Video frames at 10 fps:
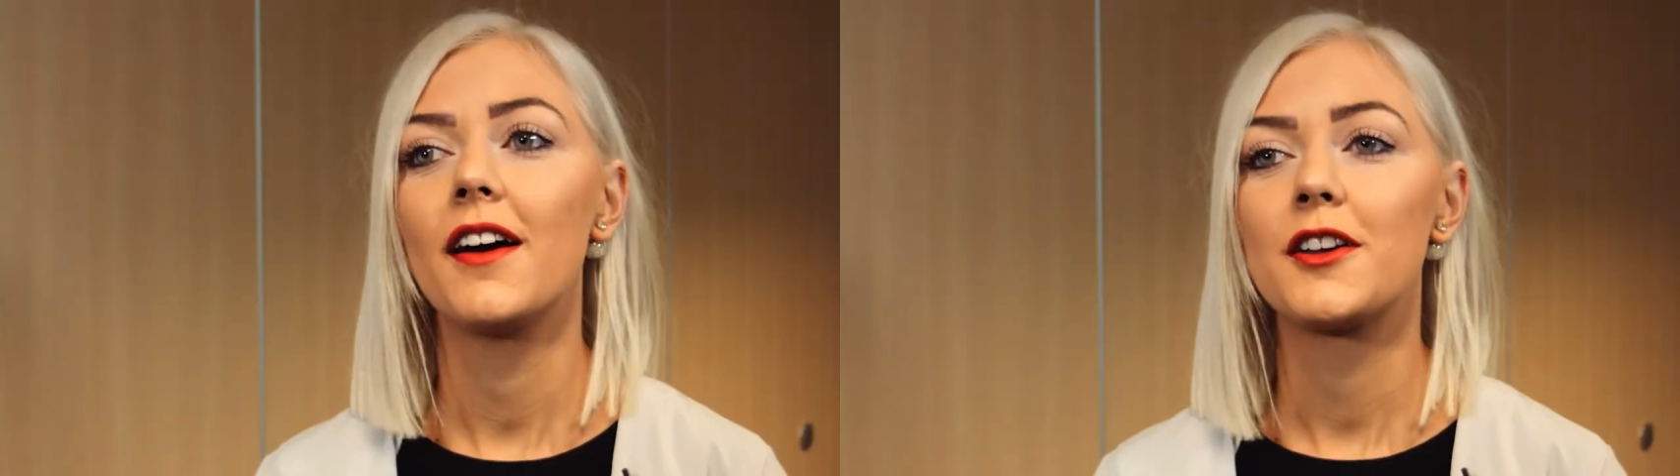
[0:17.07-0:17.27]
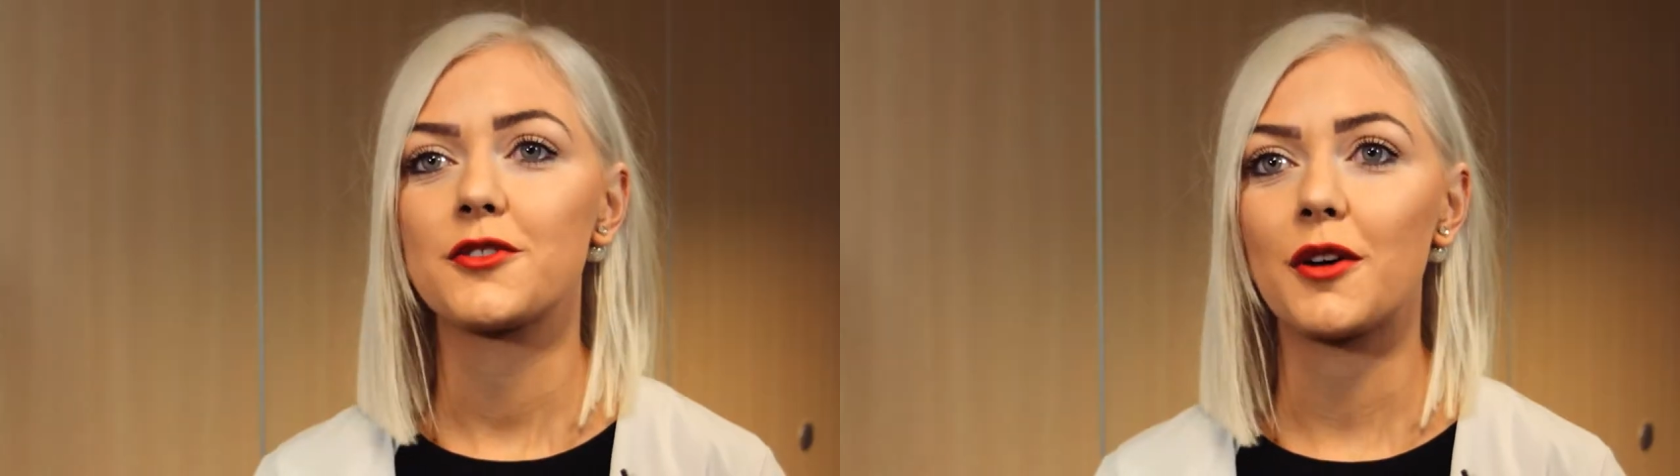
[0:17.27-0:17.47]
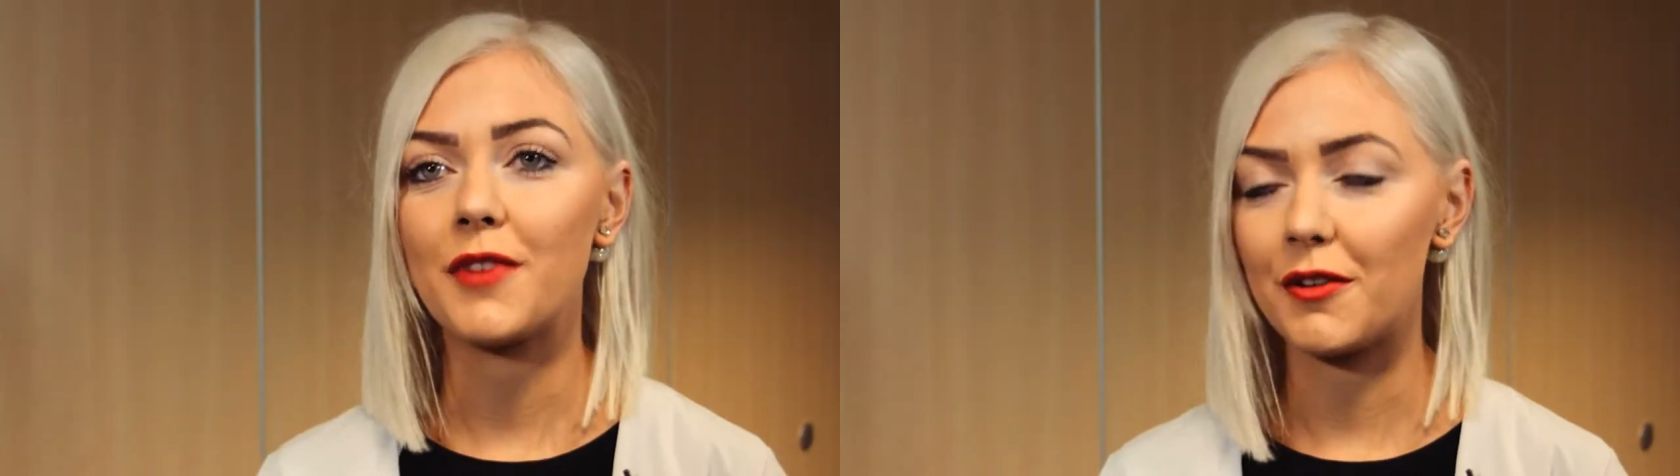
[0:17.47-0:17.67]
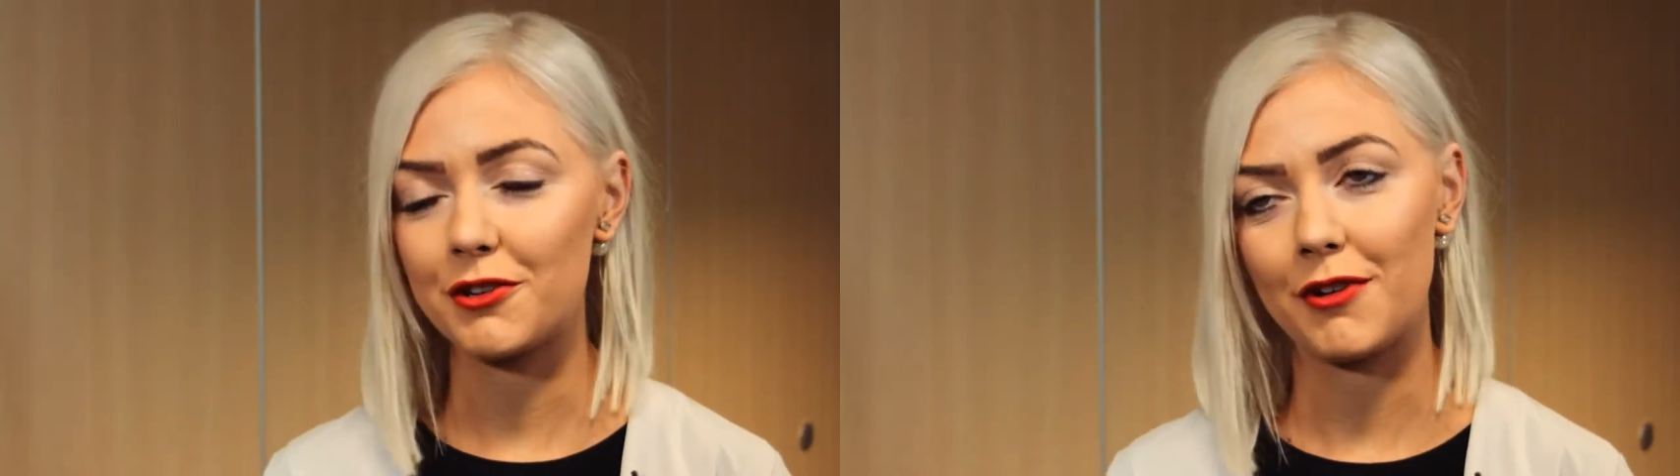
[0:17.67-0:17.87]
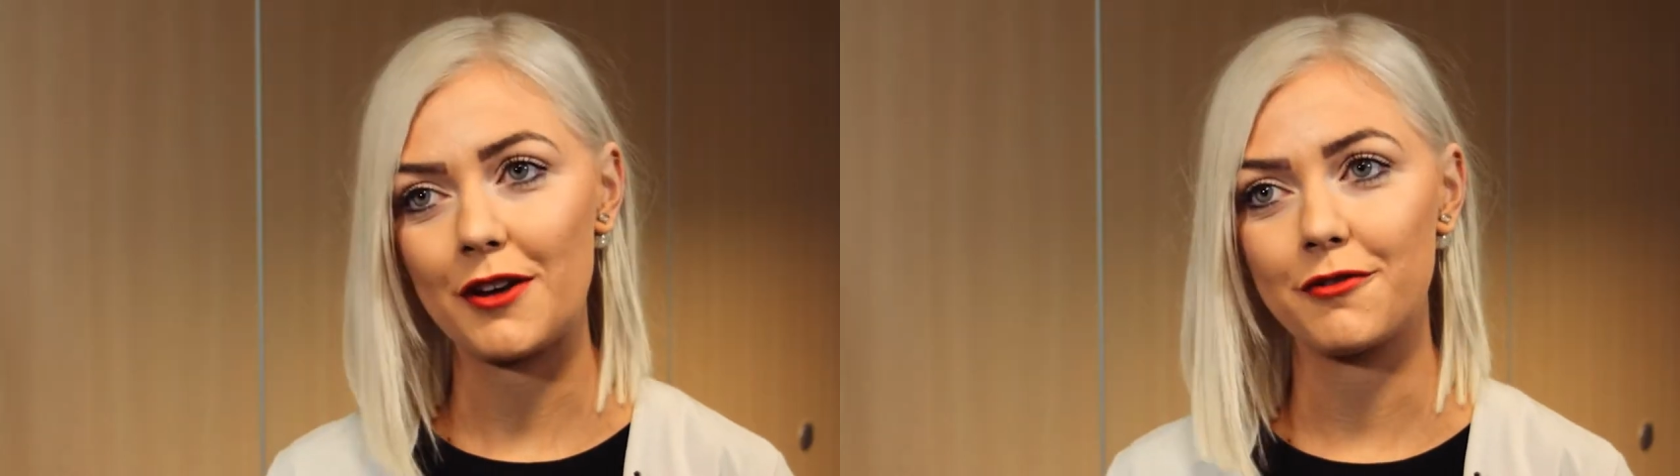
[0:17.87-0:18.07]
so I'm very
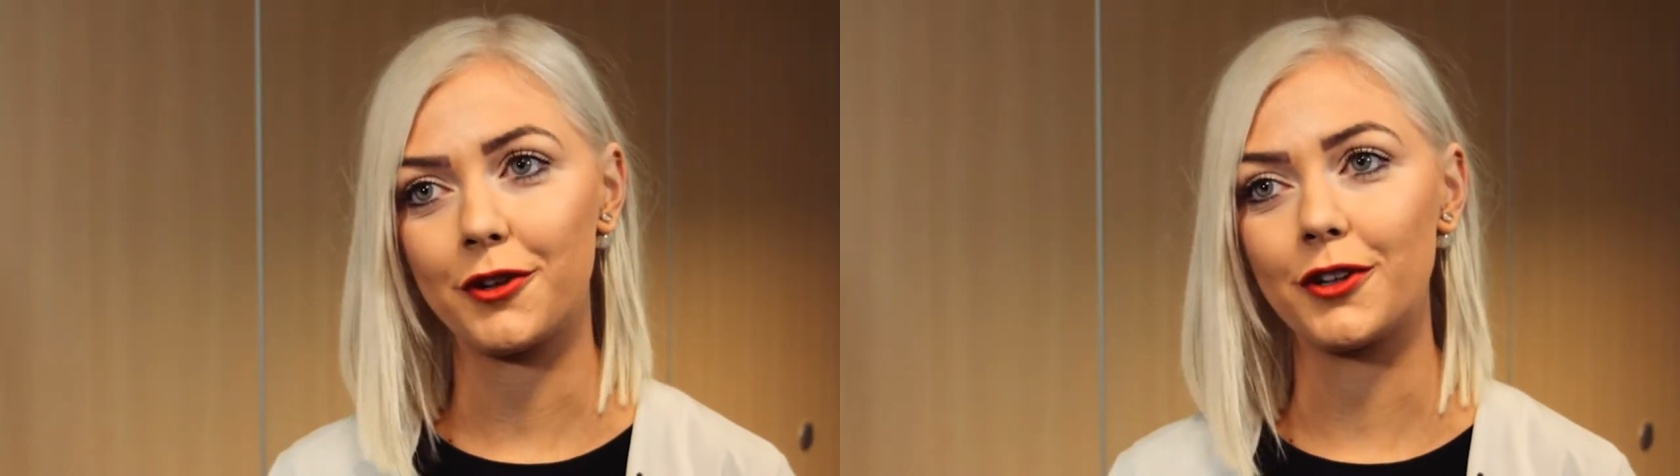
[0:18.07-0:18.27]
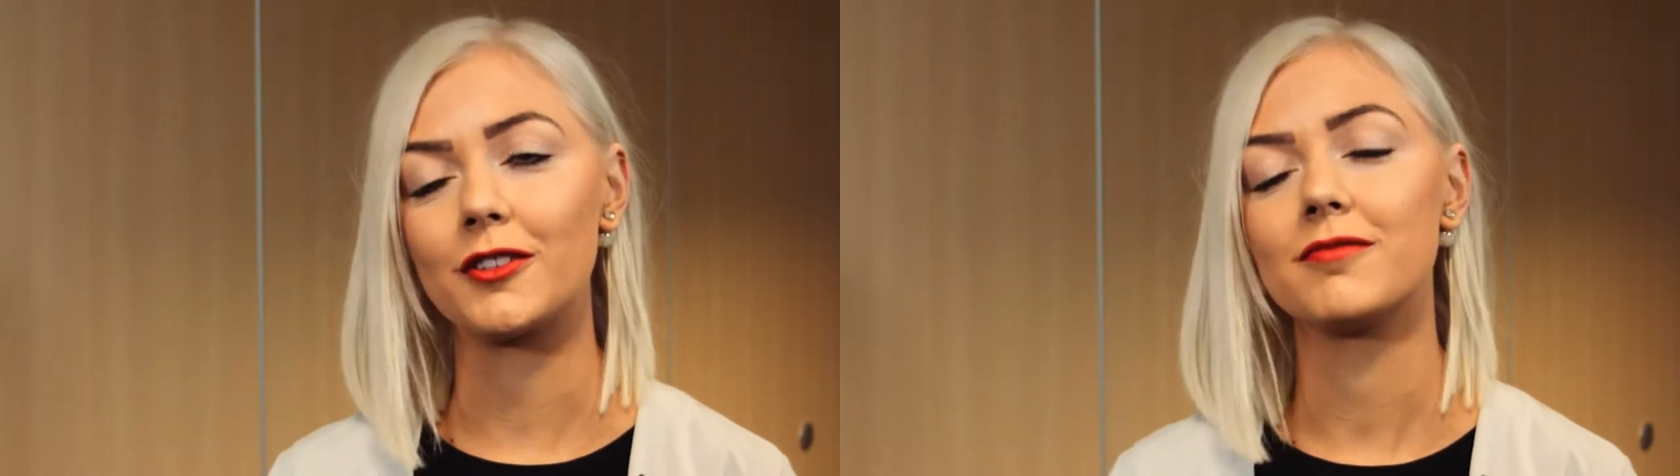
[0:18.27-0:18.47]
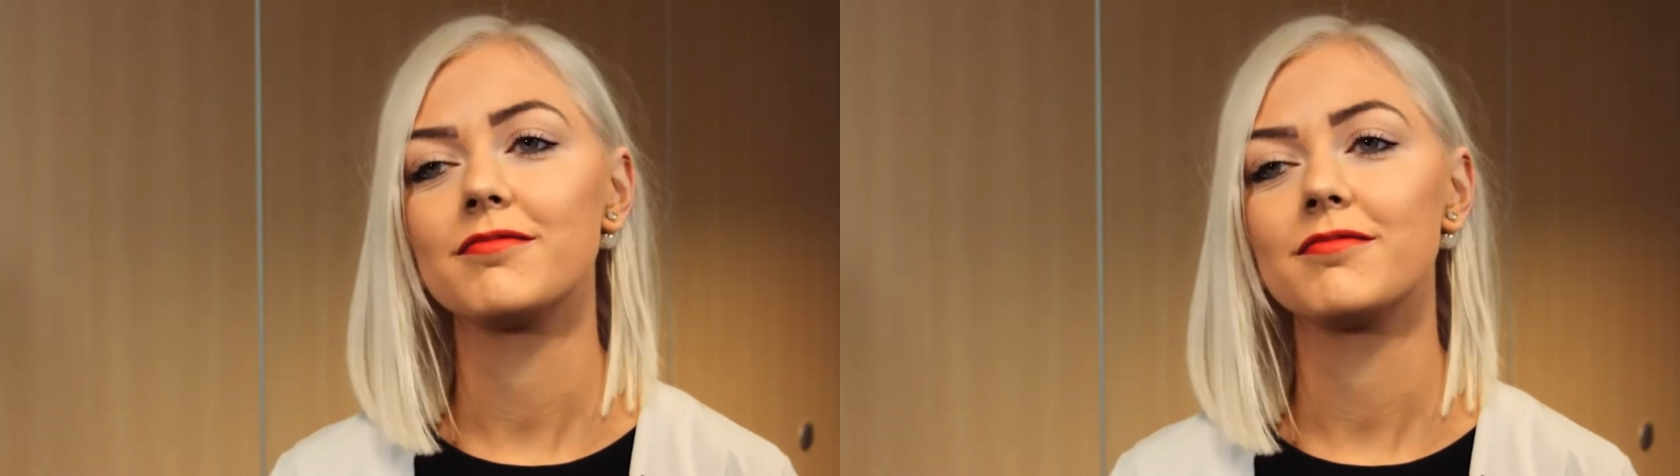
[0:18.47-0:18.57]
grateful